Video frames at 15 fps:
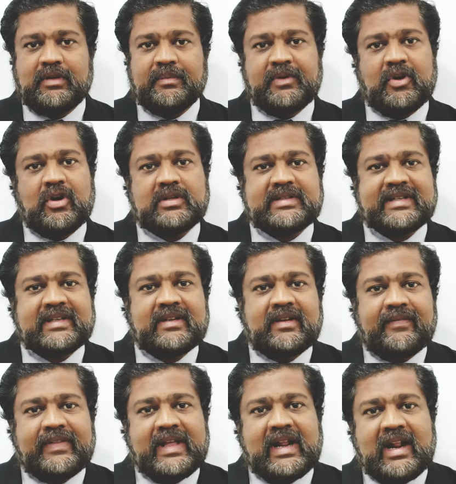Because
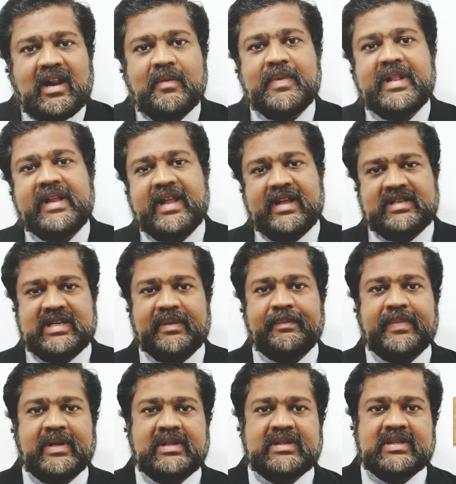there are many
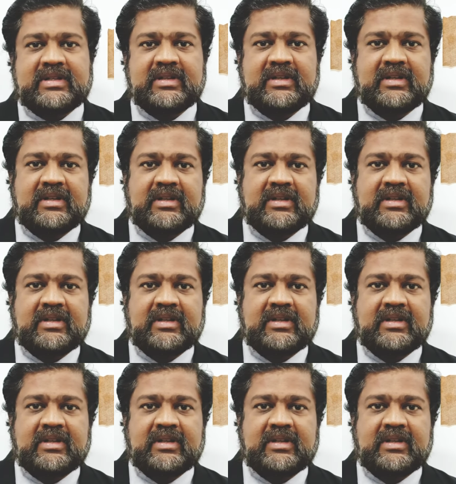examples,